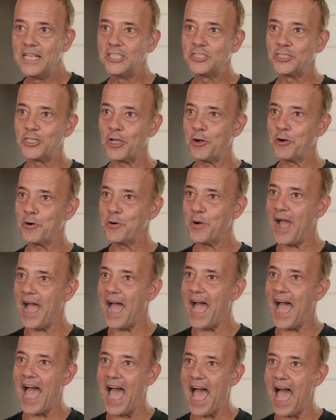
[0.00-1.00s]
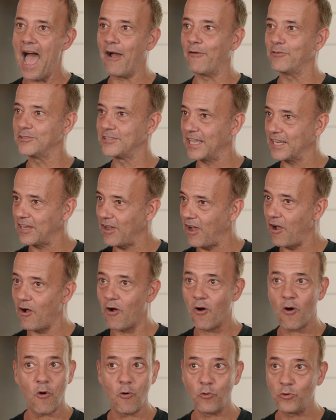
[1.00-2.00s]
So I was like,
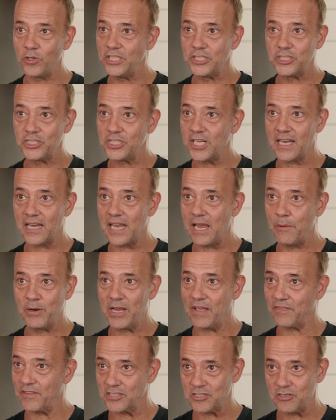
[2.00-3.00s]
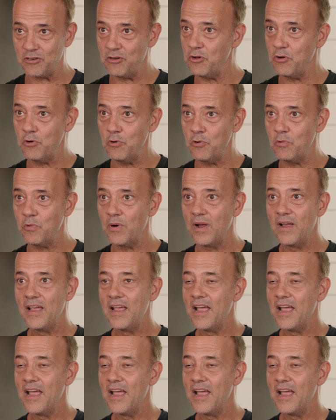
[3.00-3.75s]
holy shit, here we got this new,